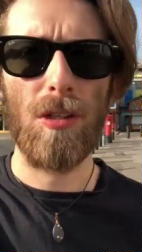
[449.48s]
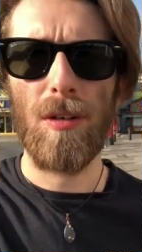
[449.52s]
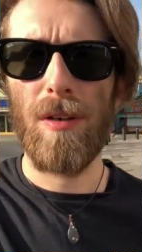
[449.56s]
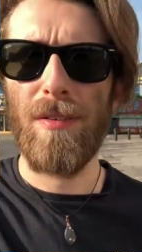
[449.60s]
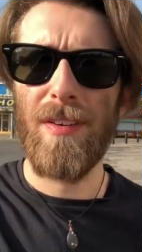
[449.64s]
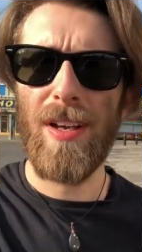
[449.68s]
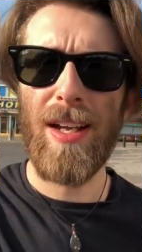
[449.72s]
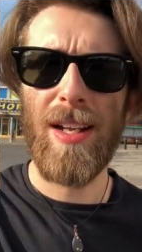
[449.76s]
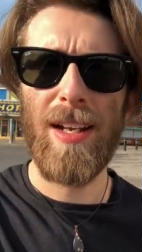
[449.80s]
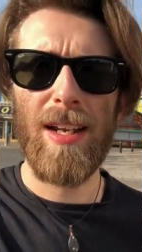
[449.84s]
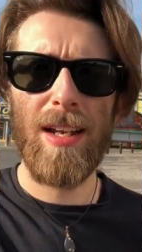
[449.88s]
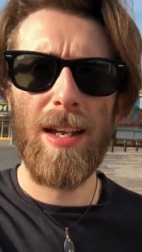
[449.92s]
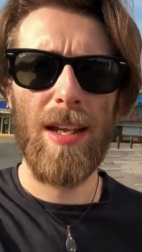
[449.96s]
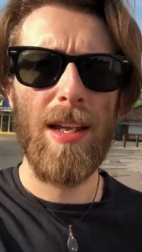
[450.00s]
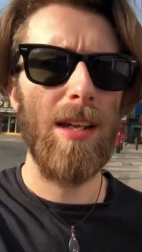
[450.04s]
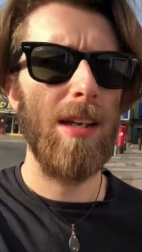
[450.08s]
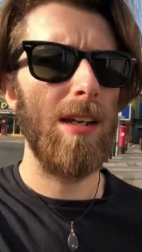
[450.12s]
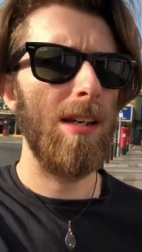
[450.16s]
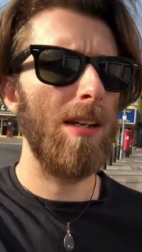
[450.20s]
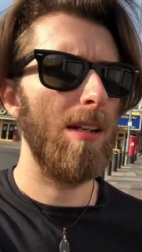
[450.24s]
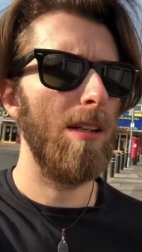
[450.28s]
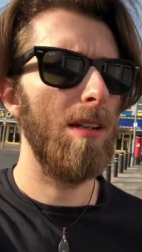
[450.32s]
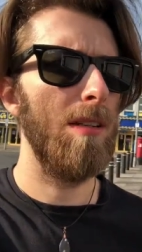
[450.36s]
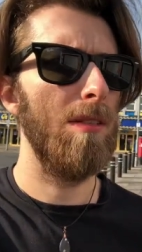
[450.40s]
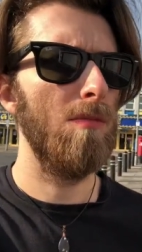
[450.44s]
I've had it
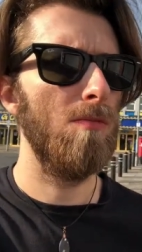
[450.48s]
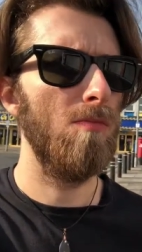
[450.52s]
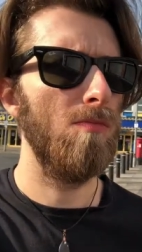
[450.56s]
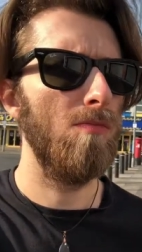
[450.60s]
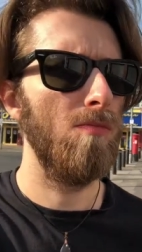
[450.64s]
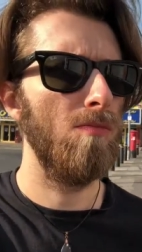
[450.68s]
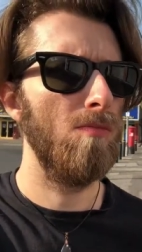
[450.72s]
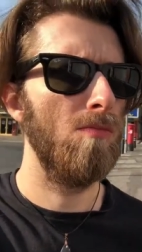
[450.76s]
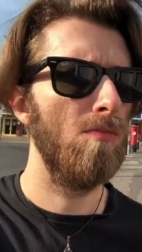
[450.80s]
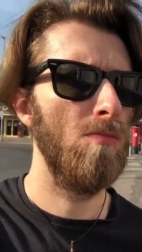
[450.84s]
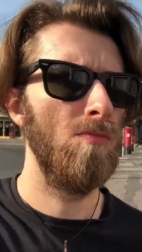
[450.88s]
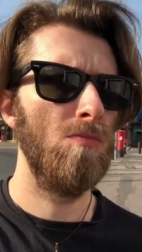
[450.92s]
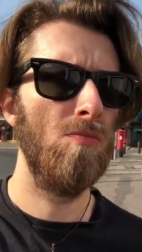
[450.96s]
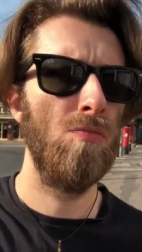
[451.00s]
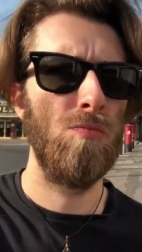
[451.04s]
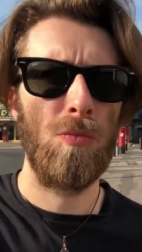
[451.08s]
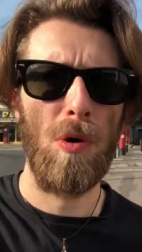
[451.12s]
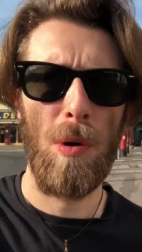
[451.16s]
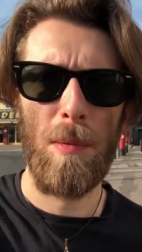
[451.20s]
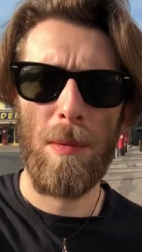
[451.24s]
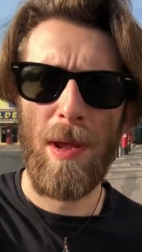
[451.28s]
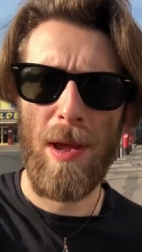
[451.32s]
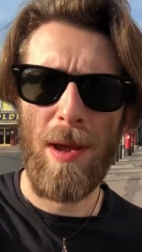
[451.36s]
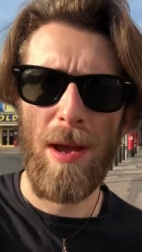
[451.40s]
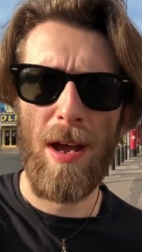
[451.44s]

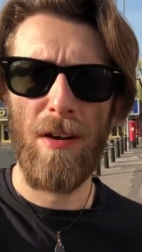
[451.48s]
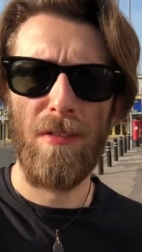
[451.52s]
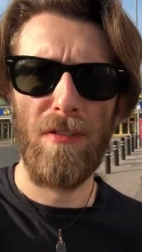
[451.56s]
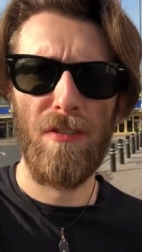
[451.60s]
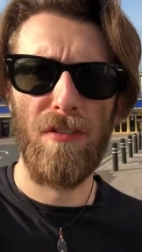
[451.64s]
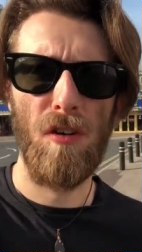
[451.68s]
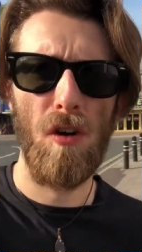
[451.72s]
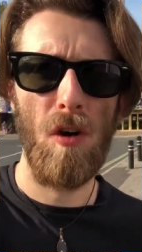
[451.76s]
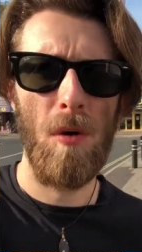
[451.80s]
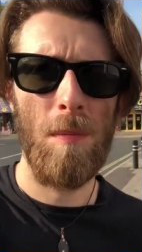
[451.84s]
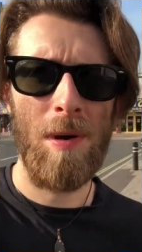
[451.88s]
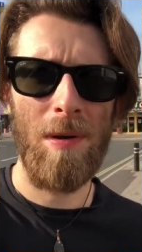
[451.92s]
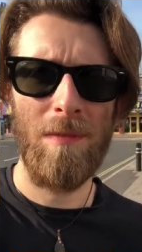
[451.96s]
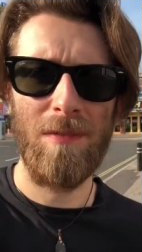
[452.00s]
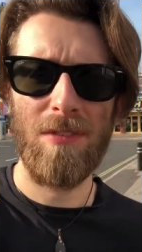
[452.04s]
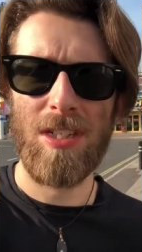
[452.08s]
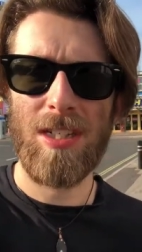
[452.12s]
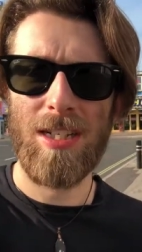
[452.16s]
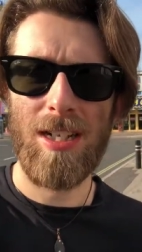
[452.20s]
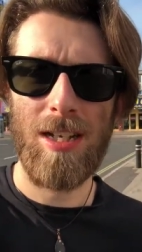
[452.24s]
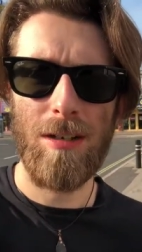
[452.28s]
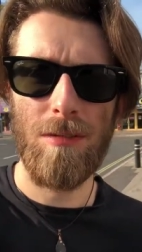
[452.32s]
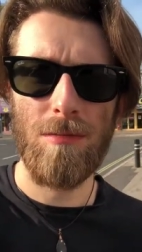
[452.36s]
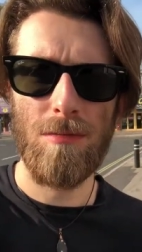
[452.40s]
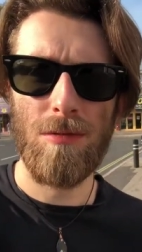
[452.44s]
probably about four months
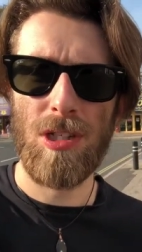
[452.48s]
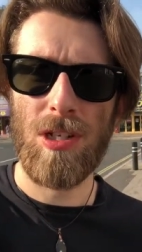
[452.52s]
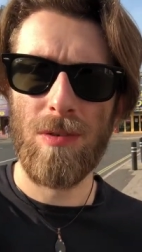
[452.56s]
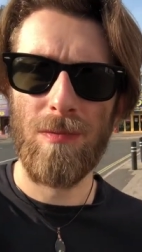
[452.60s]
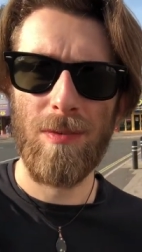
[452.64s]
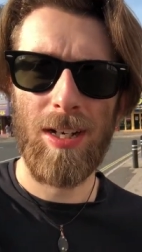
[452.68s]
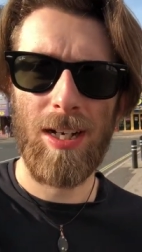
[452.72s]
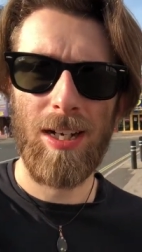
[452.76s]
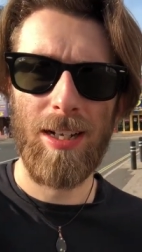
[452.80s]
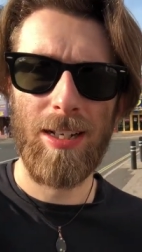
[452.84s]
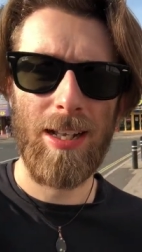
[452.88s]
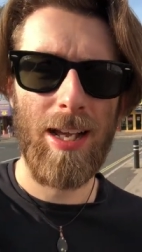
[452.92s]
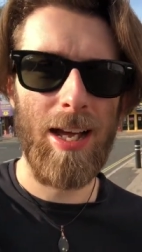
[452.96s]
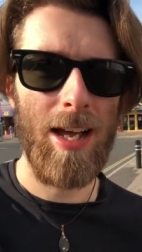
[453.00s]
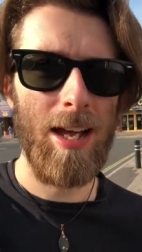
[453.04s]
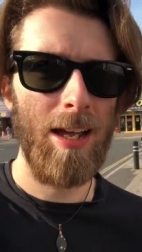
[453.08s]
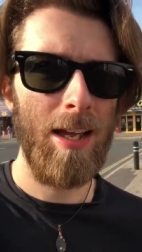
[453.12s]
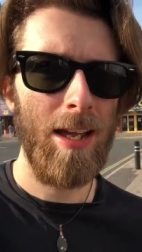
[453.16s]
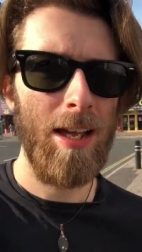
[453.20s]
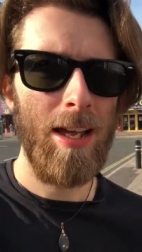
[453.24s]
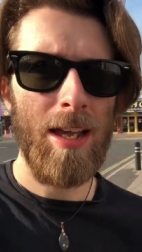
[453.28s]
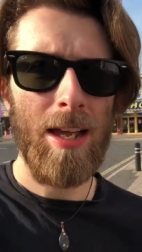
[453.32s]
now, something like that.